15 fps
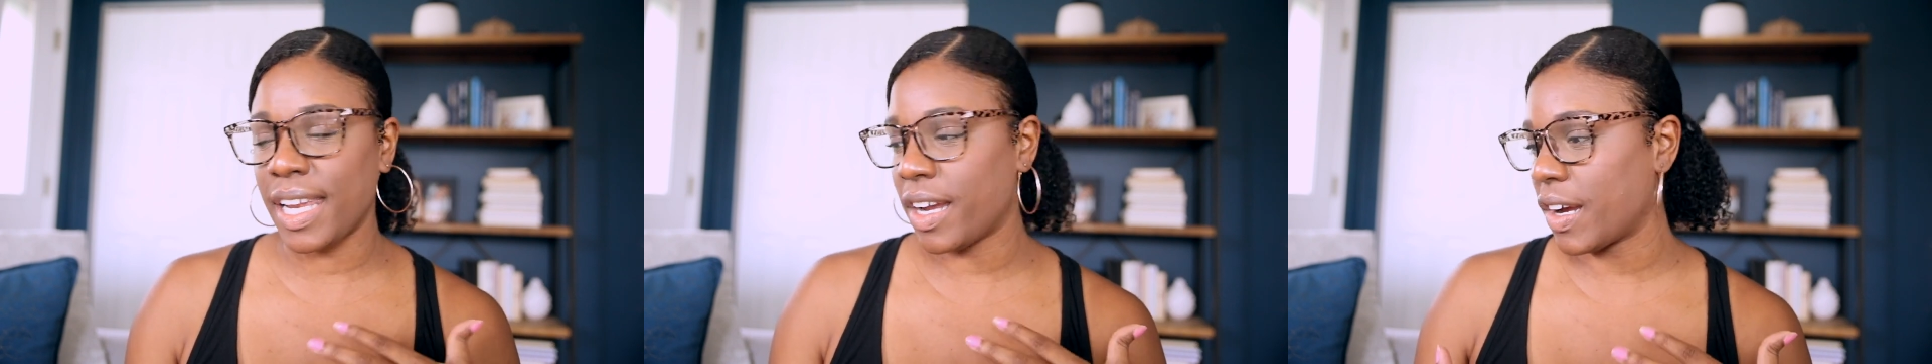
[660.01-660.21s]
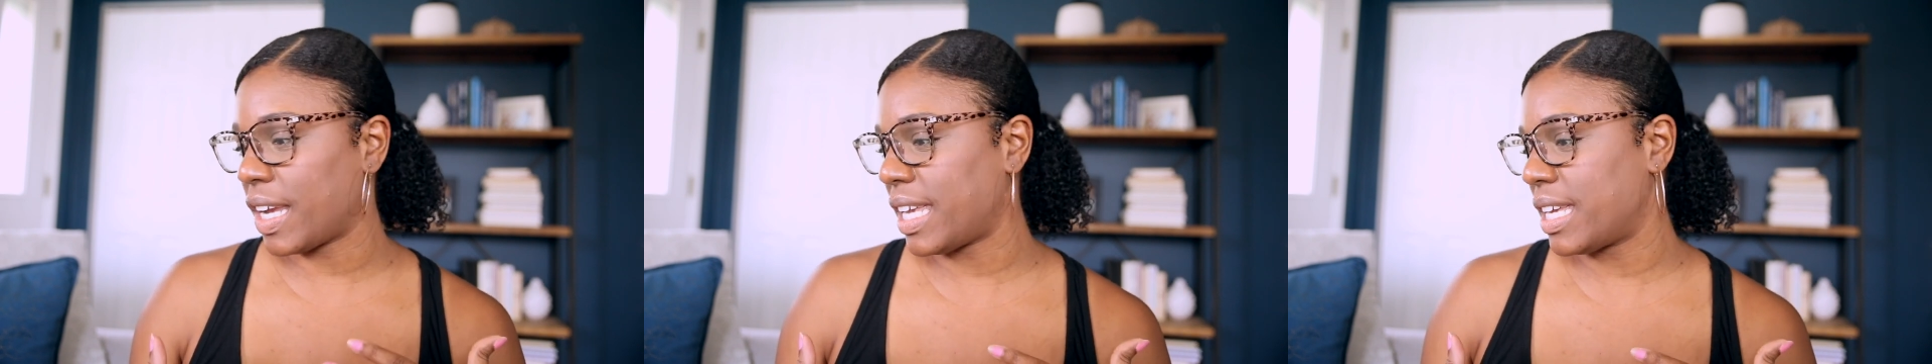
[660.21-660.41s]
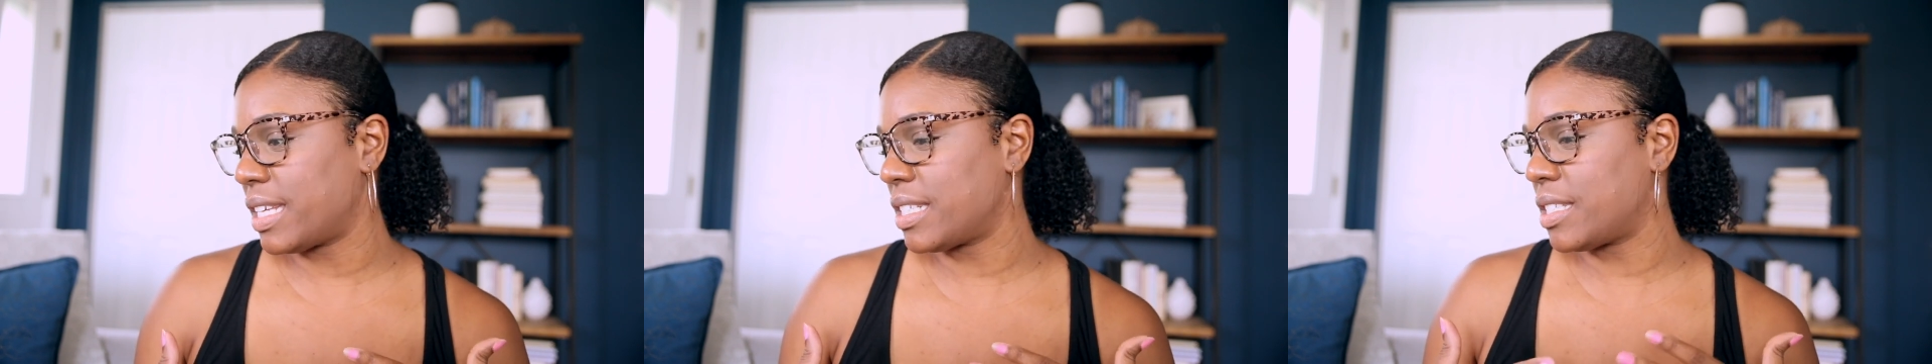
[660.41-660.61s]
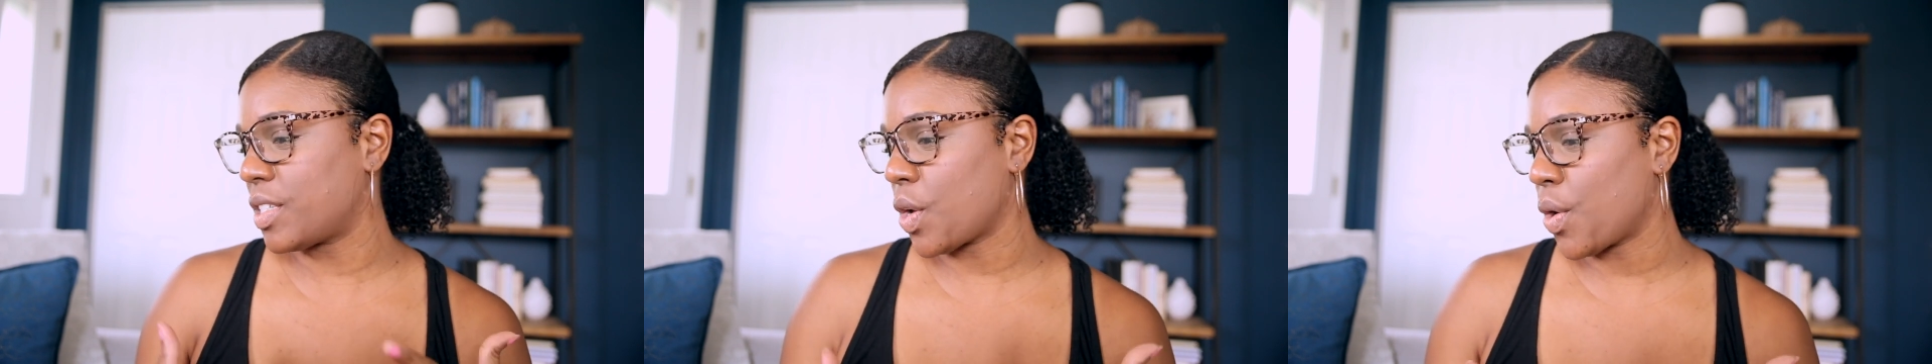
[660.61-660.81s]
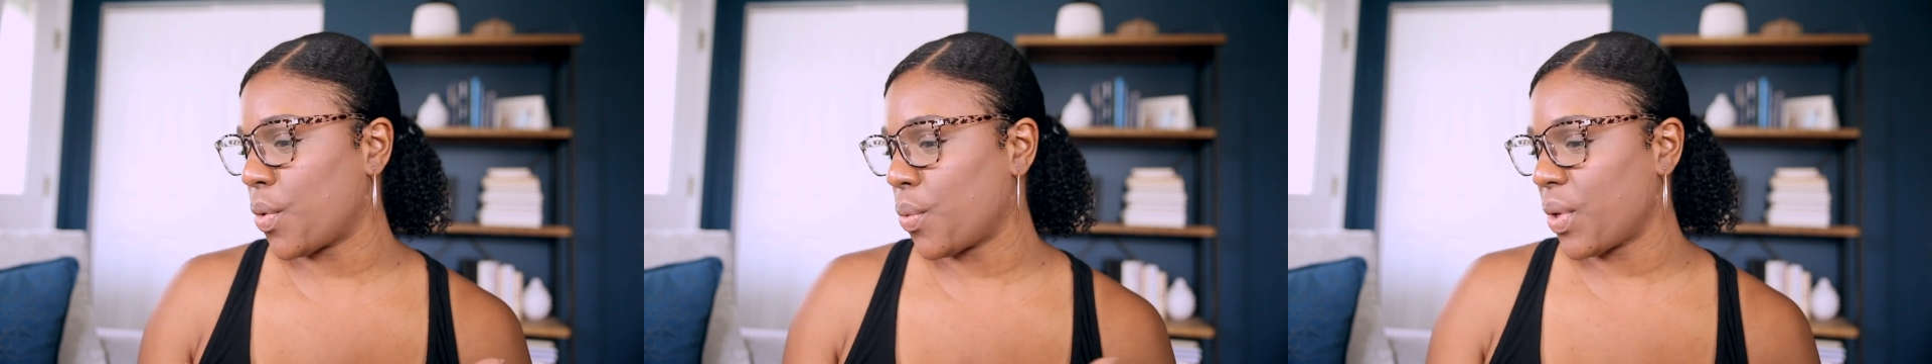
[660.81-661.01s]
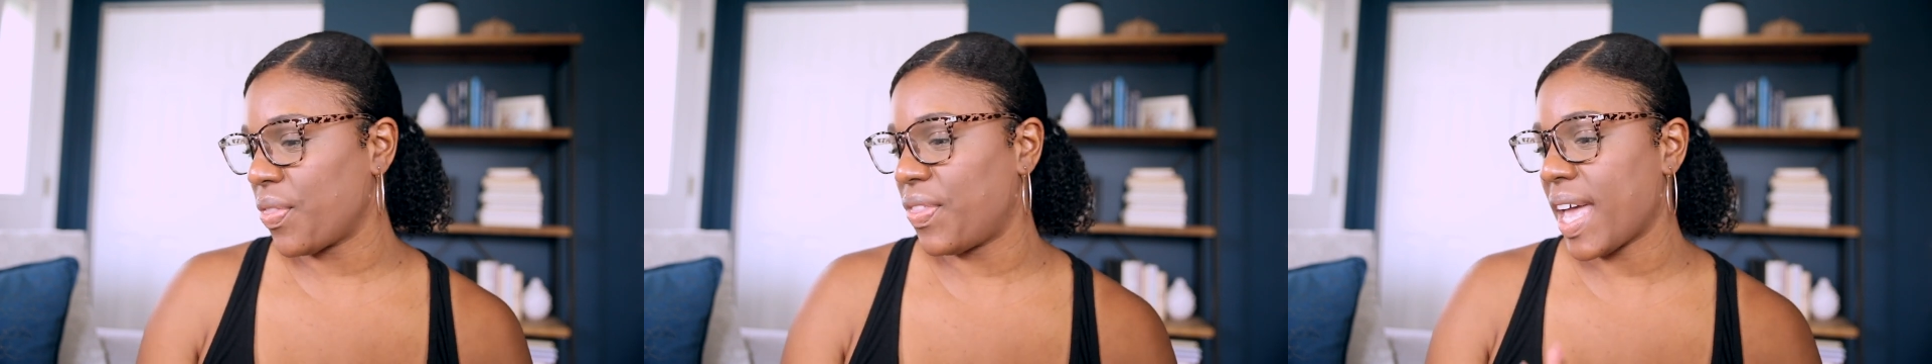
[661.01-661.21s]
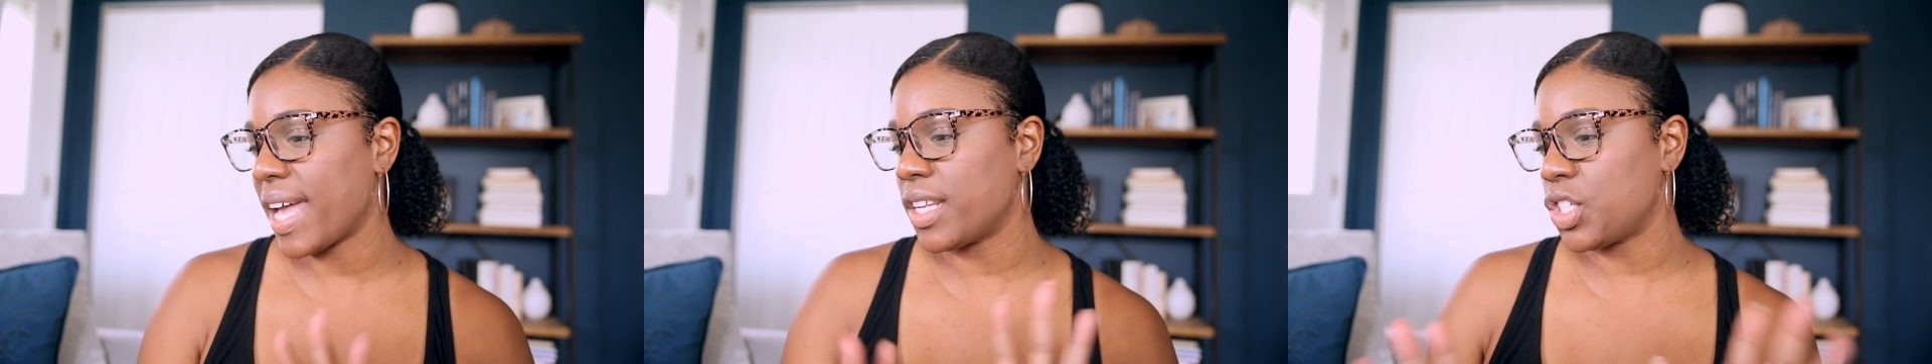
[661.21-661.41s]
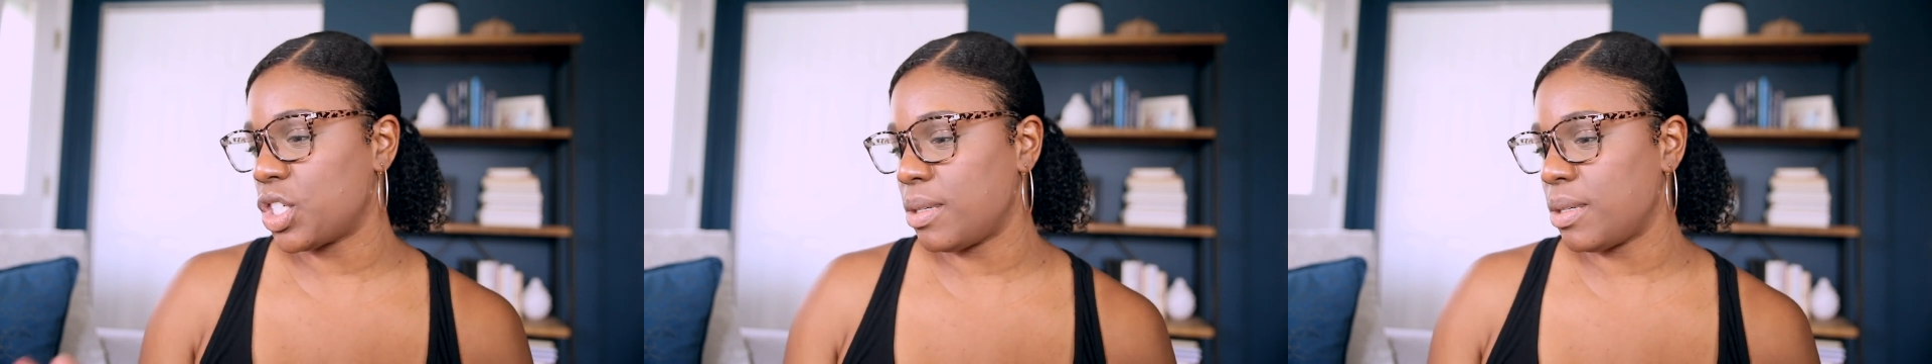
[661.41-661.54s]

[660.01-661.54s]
area, so that